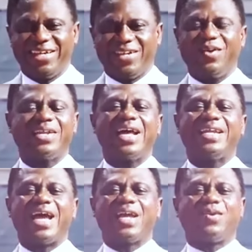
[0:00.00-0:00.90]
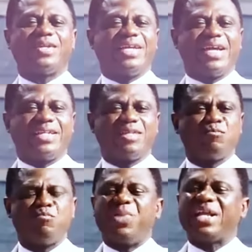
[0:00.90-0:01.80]
Not that they are not dead,
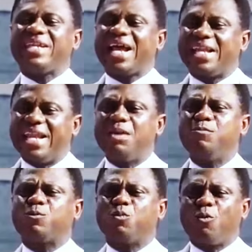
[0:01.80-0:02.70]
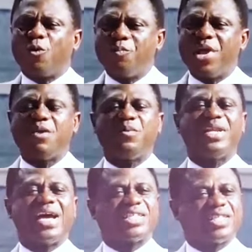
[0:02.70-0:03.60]
but their names will remain
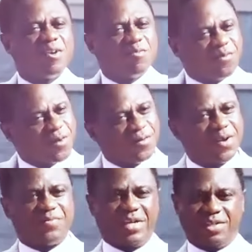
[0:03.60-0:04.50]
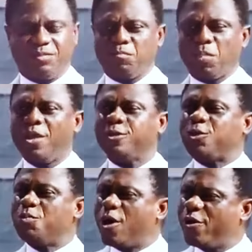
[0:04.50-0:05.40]
with us forever.
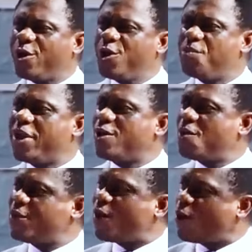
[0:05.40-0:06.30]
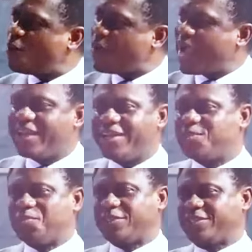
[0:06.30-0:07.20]
Tomorrow you may not be occupying
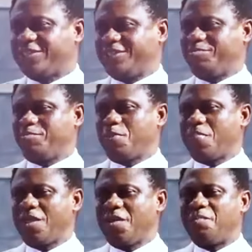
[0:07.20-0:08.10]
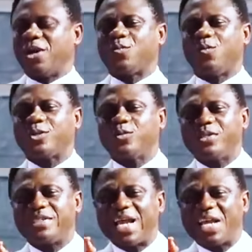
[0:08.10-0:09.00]
this position, but what
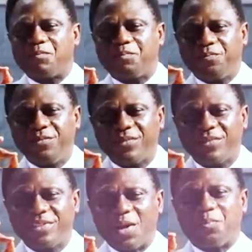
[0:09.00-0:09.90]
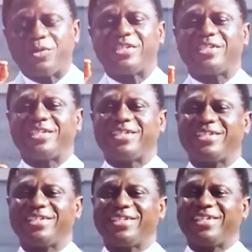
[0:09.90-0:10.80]
will take the
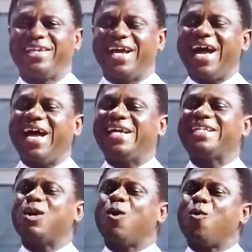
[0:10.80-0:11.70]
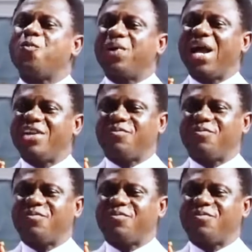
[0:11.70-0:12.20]
position and occupy it